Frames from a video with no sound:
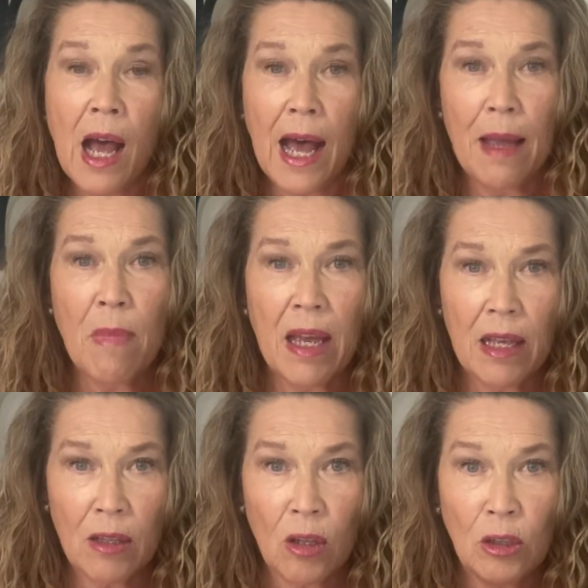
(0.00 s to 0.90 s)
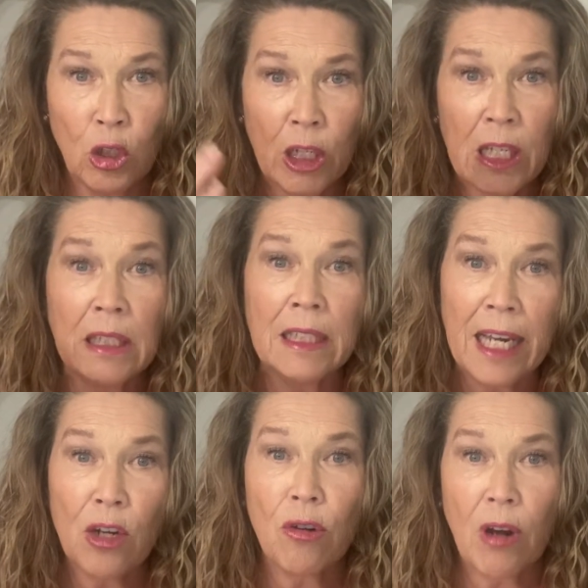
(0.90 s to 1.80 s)
I might look
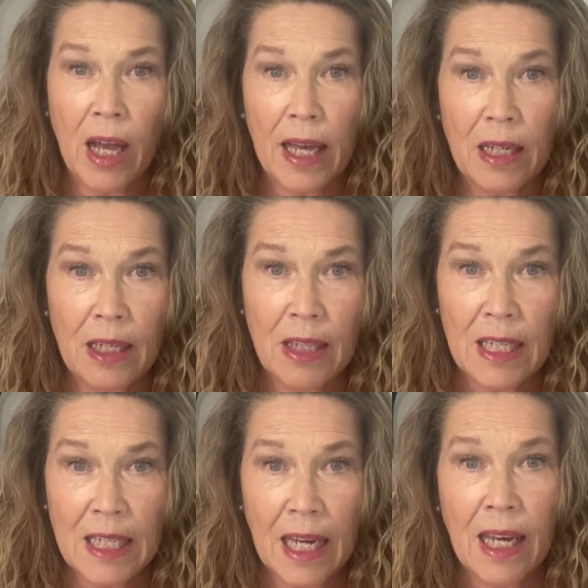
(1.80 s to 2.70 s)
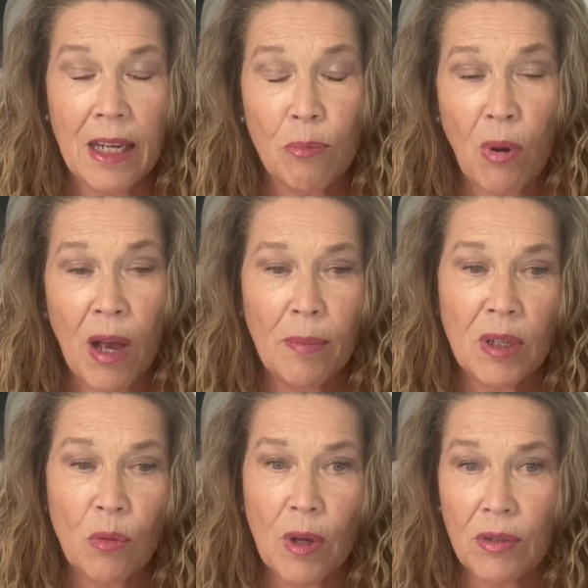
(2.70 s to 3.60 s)
later on in the day, probably
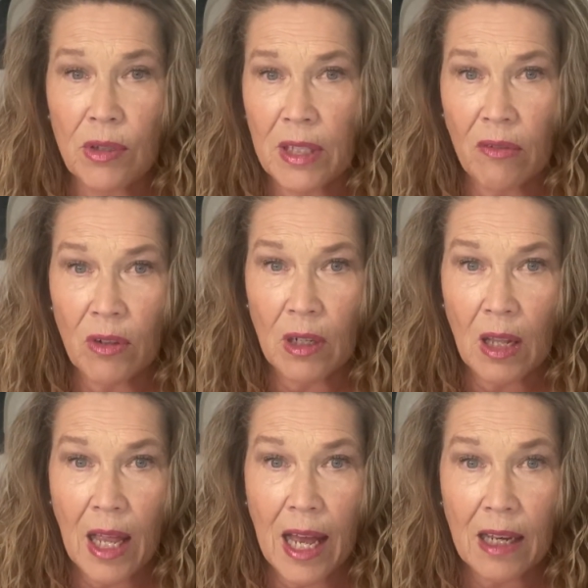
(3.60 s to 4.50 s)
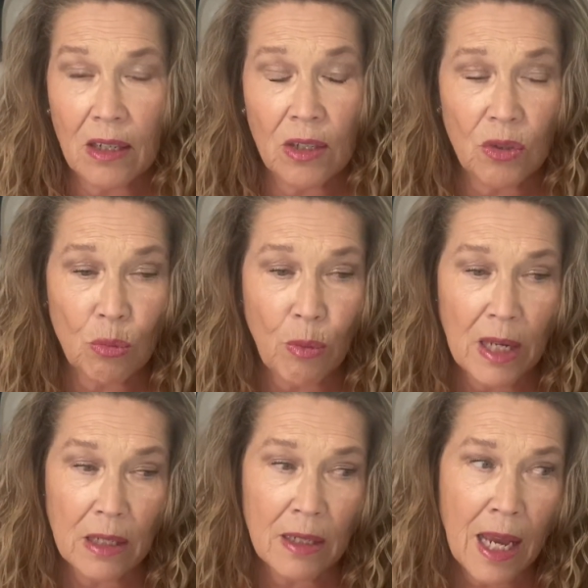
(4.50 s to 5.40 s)
around 7 o'clock, because
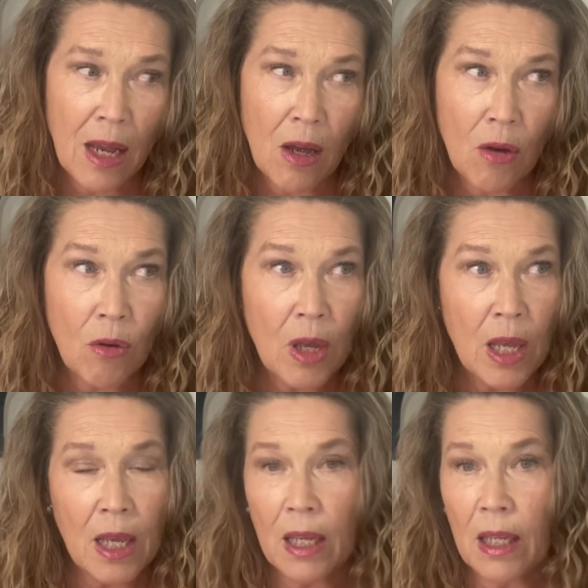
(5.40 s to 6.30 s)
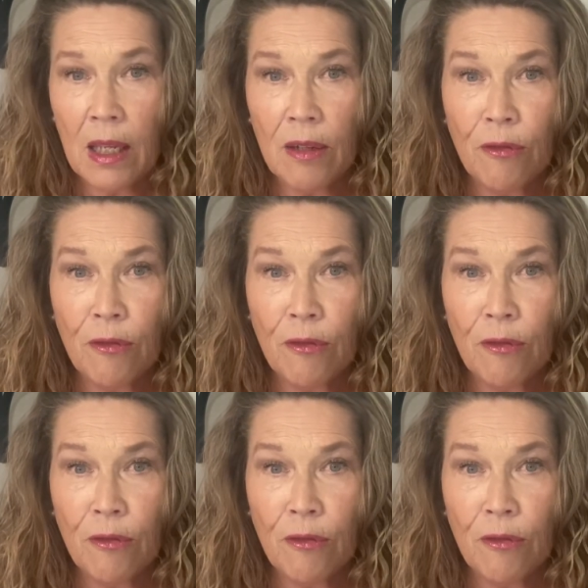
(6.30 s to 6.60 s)
right now in